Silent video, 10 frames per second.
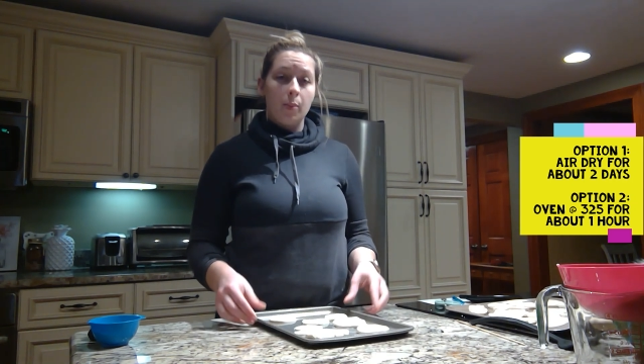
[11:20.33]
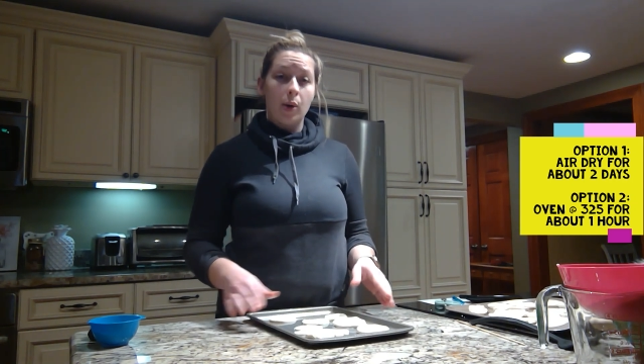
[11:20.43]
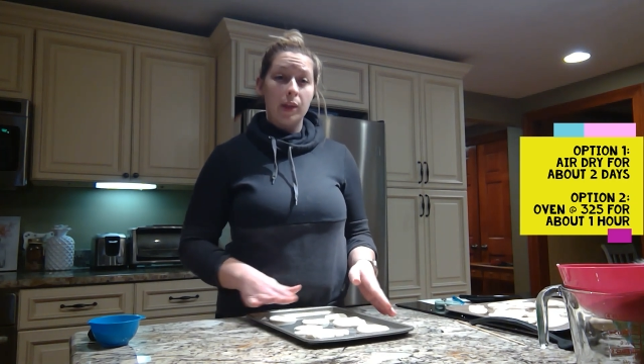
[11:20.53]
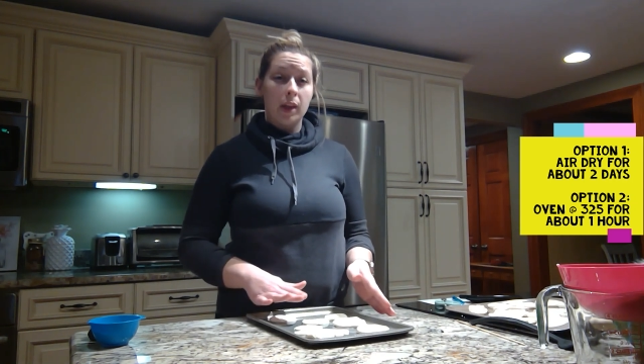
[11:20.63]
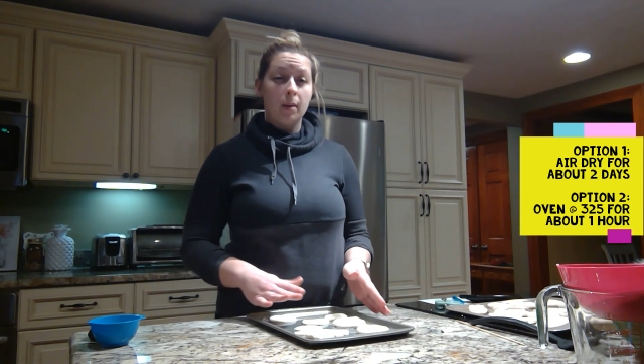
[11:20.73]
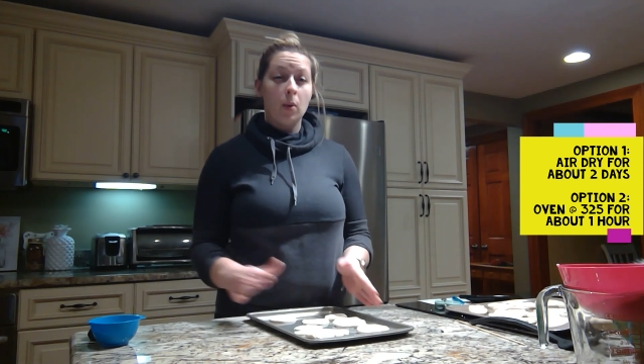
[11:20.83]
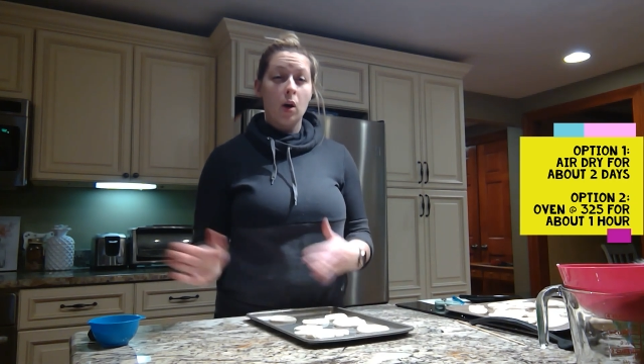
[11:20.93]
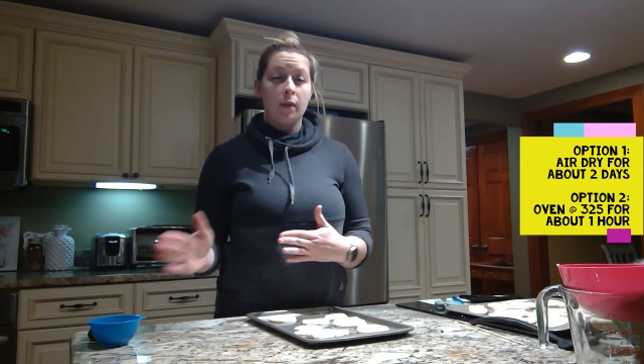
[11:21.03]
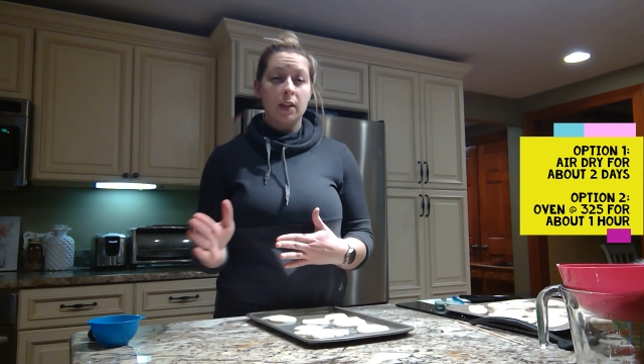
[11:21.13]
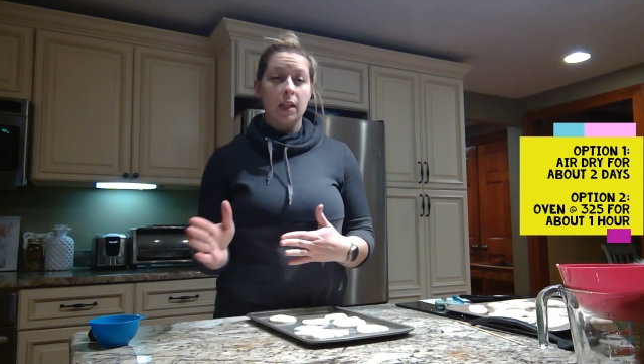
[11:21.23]
put them
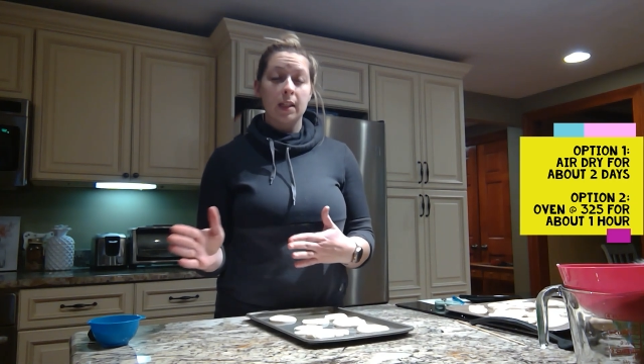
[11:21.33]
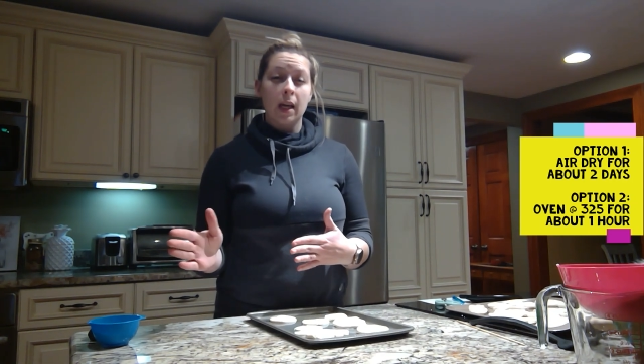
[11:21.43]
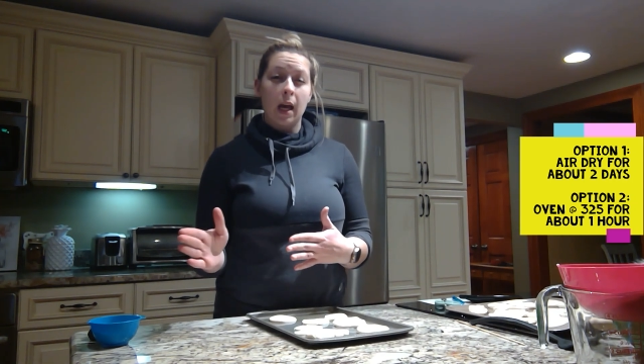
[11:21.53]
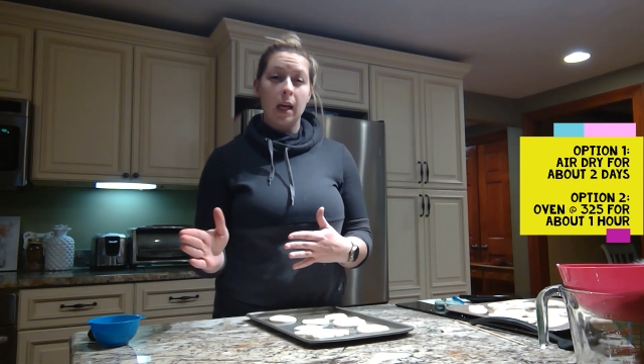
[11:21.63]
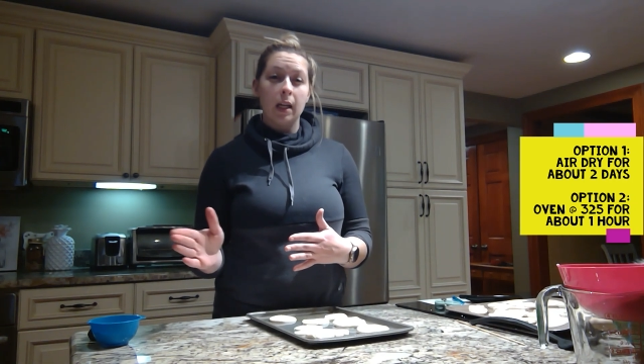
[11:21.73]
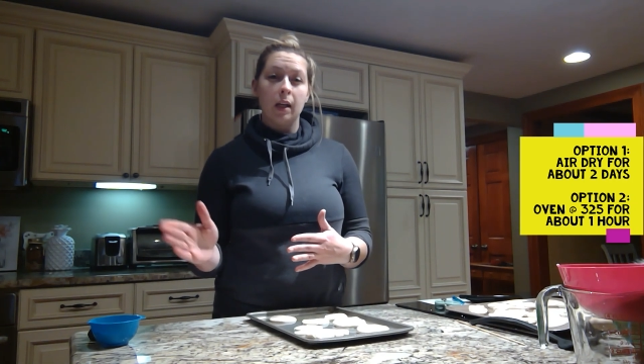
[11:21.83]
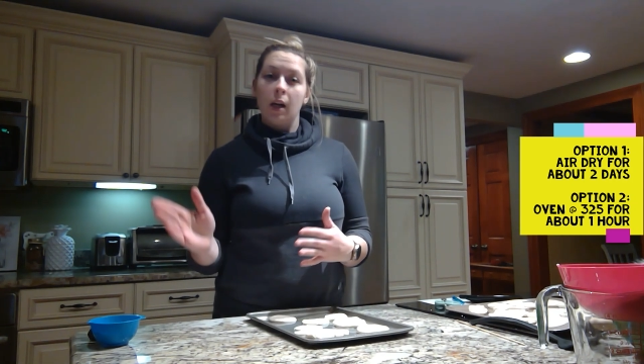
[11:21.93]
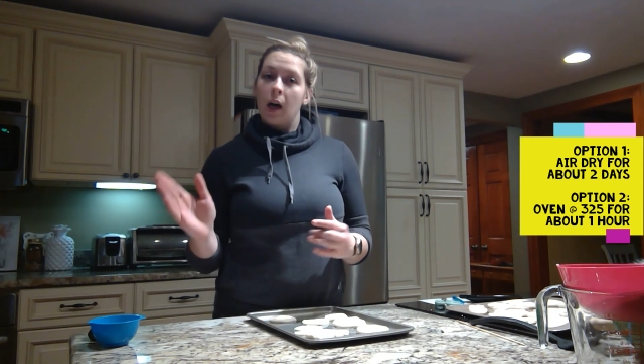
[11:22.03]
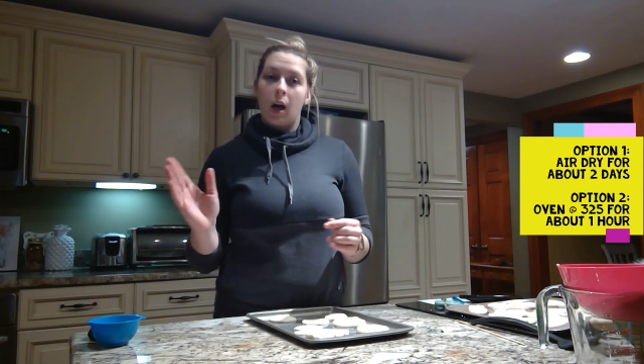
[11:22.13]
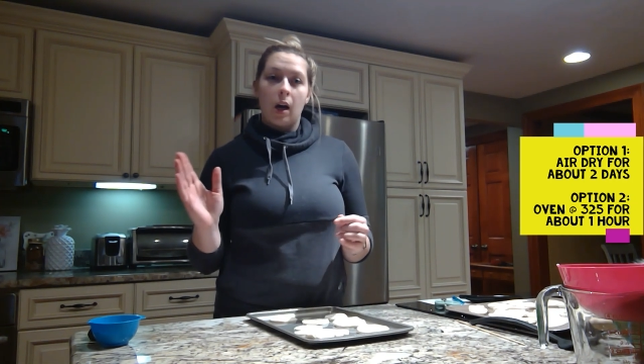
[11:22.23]
off to the side
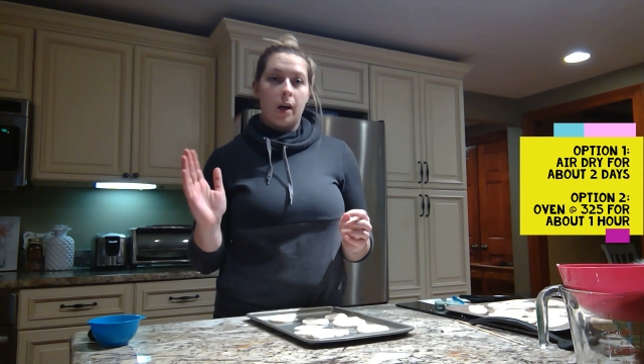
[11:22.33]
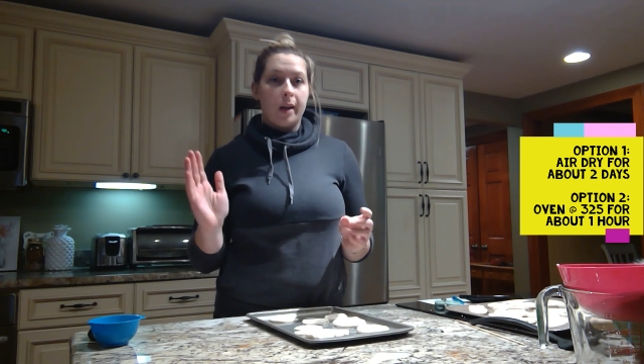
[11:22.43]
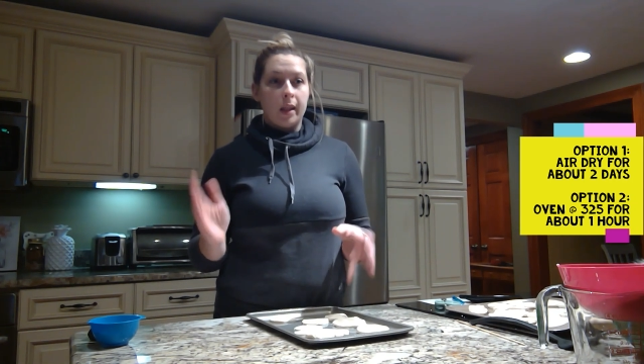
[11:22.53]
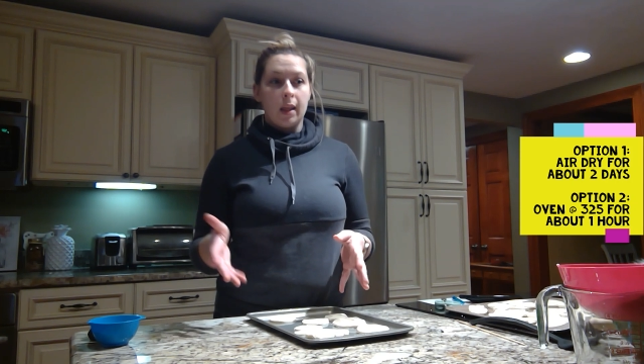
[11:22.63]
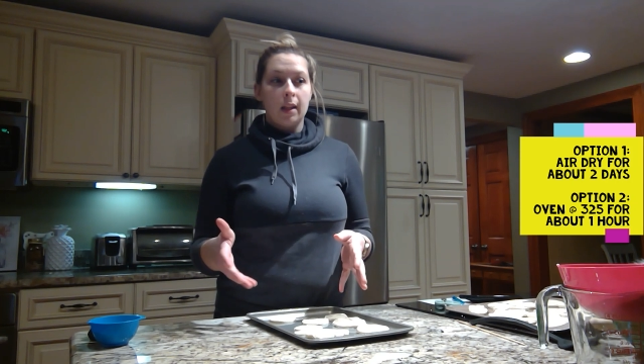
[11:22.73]
and